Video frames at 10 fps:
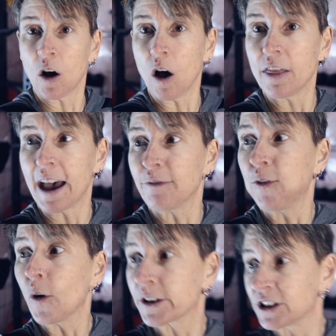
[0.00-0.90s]
all that
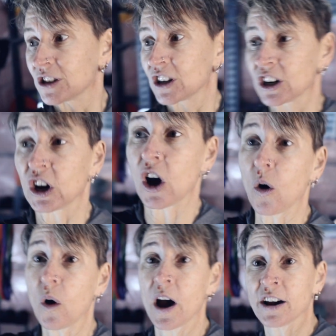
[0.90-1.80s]
force is gonna
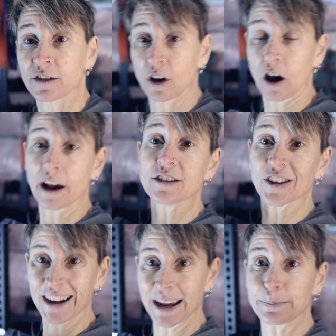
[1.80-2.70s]
go on your
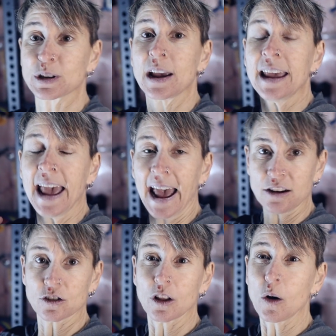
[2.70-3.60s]
hips
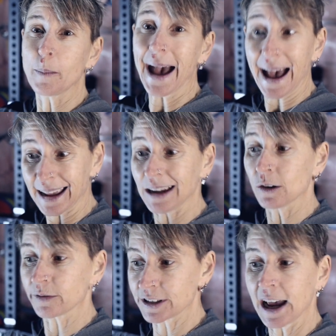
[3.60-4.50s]
and your low back. And over